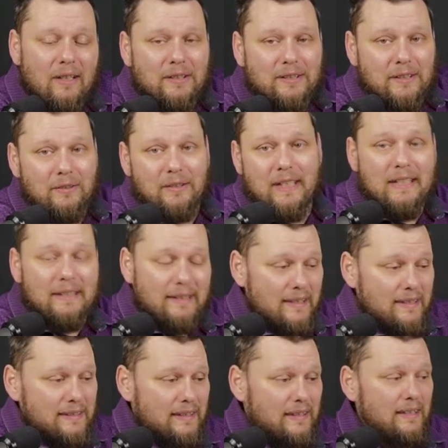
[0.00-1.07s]

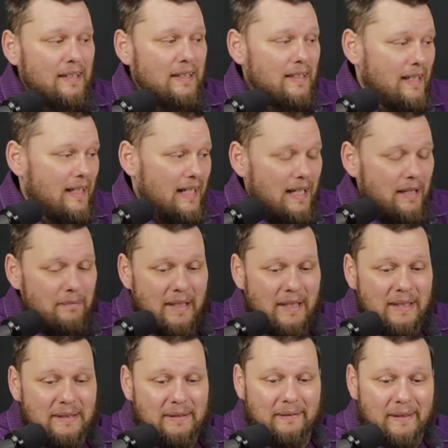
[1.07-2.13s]
Arsenokitis
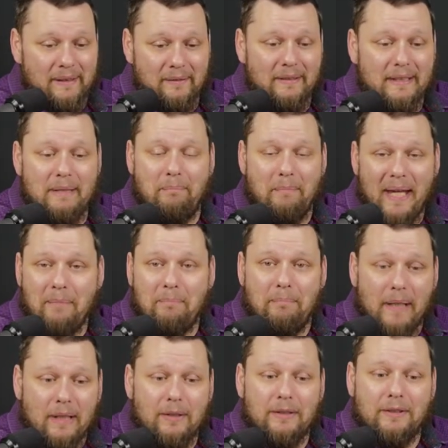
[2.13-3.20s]
is literally men
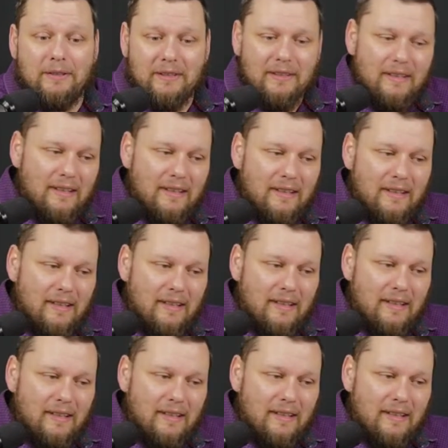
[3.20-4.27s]
betters.
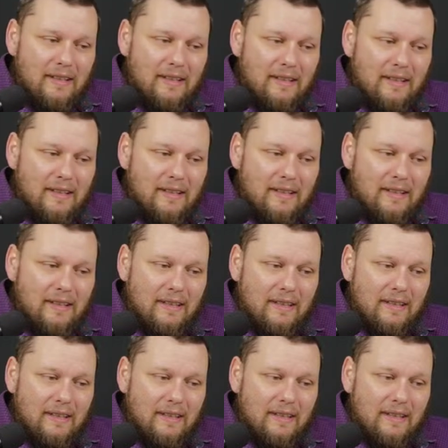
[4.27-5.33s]

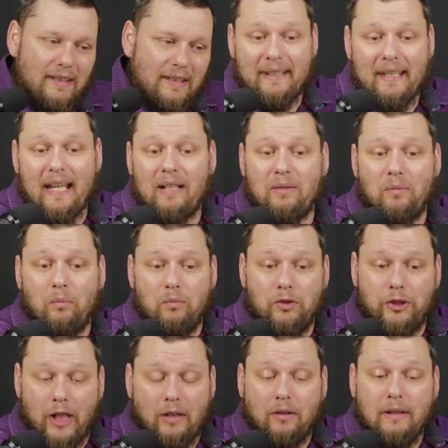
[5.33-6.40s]
And that
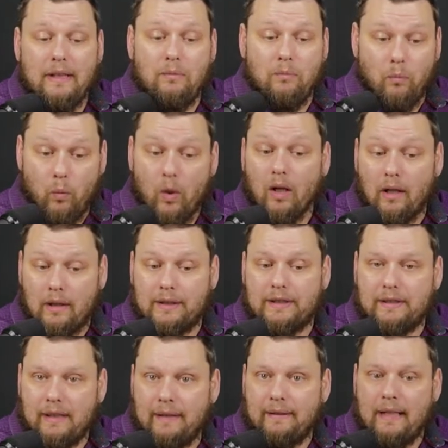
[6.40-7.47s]
generally
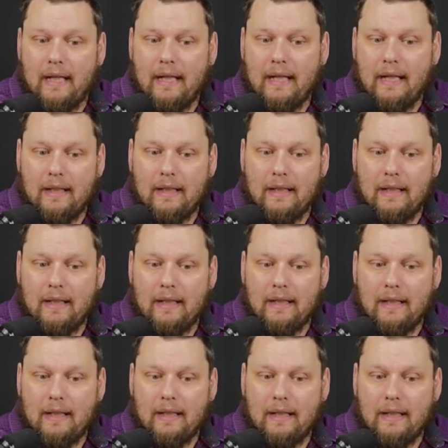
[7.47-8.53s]
works in that context.
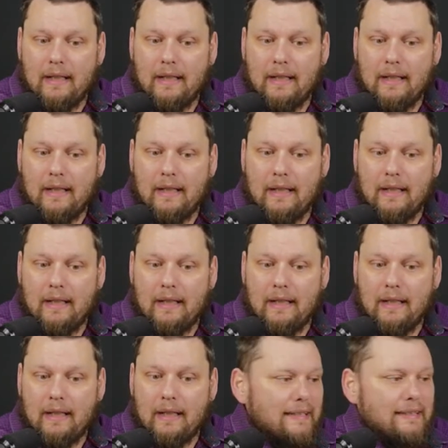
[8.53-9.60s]
That's
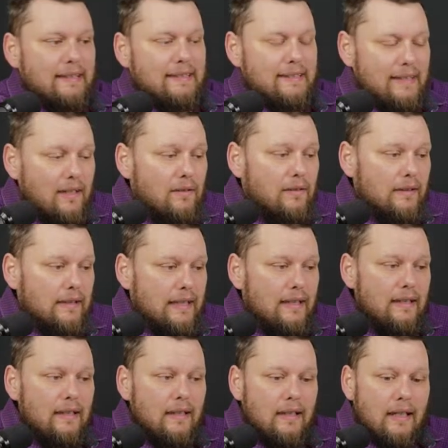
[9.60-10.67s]
not necessarily
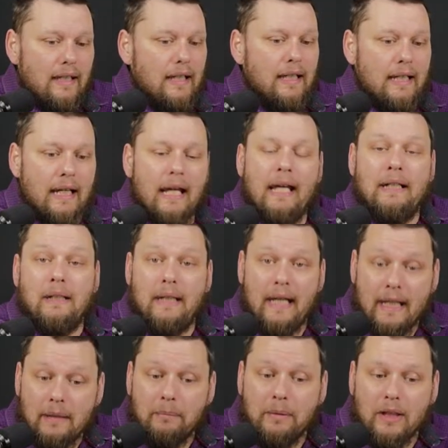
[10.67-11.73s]
an
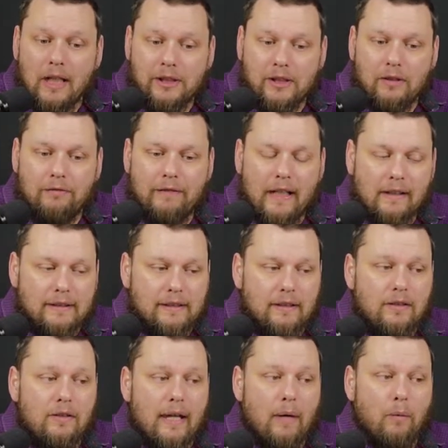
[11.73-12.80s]
etymological fallacy to
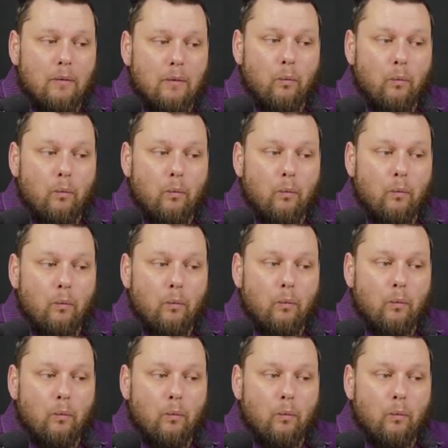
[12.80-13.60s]
do that. Why?